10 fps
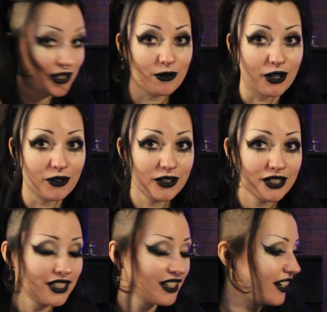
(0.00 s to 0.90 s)
too long.
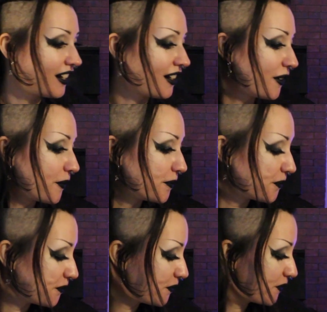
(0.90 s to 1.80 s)
I'm
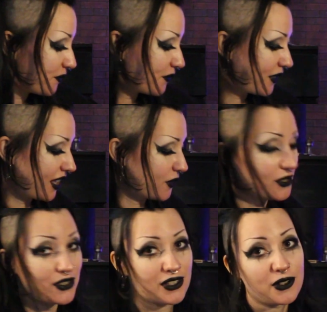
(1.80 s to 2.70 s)

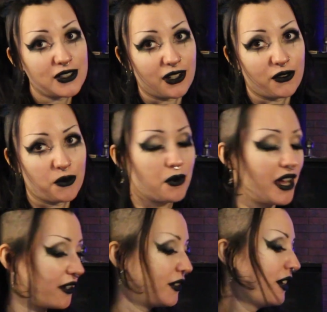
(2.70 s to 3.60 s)
so sick of the
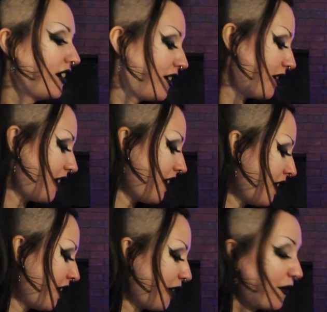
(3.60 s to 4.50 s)
brown.
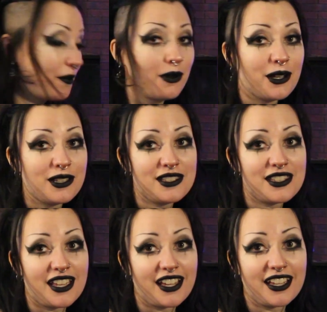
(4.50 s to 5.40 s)

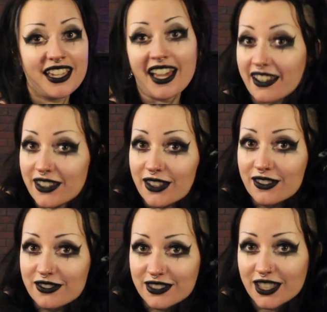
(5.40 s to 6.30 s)
Yeah,
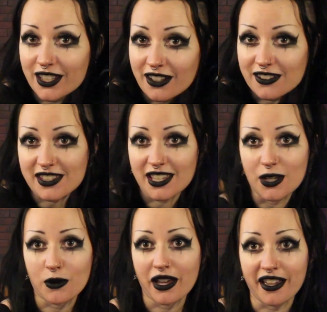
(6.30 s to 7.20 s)
you can't see
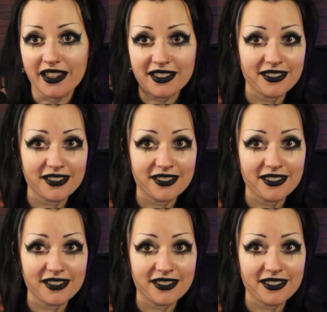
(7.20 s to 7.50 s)
where